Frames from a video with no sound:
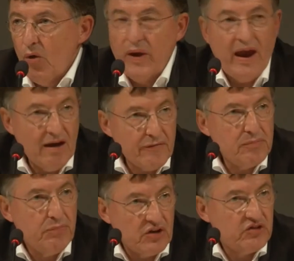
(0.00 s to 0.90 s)
we have
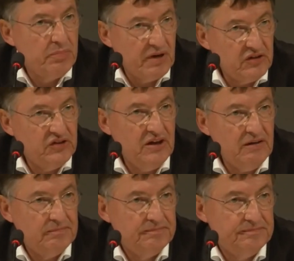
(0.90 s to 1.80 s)
the
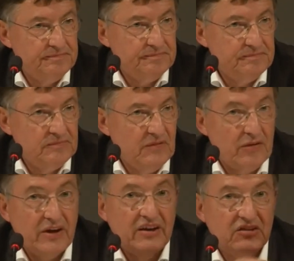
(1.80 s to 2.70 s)
possibility,
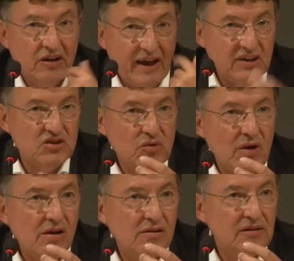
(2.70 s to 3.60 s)
the
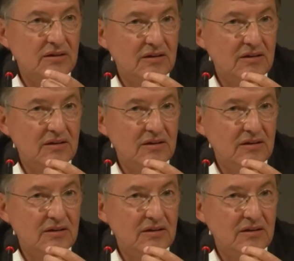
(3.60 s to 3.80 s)
intellectual